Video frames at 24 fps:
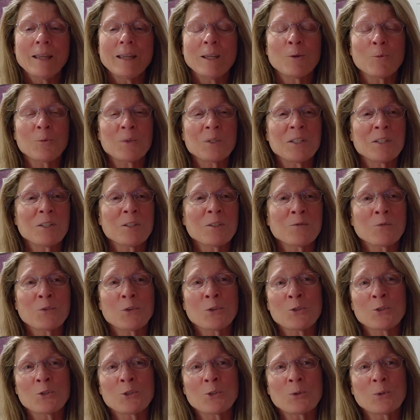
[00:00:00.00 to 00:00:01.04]
It was his
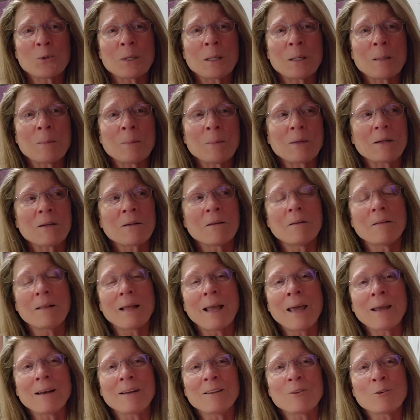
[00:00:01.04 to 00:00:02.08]
first trip, and I'll
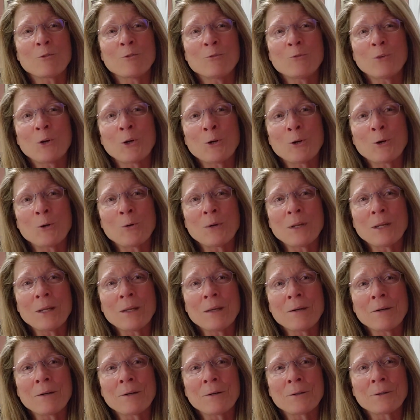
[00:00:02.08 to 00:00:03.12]
add a little photo
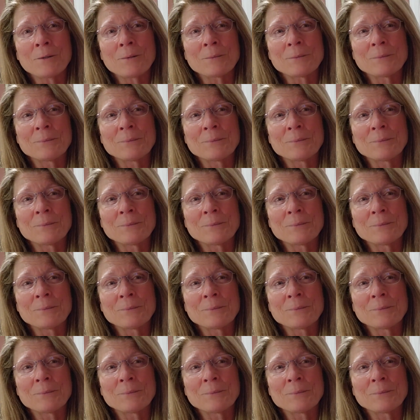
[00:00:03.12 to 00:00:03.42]
here.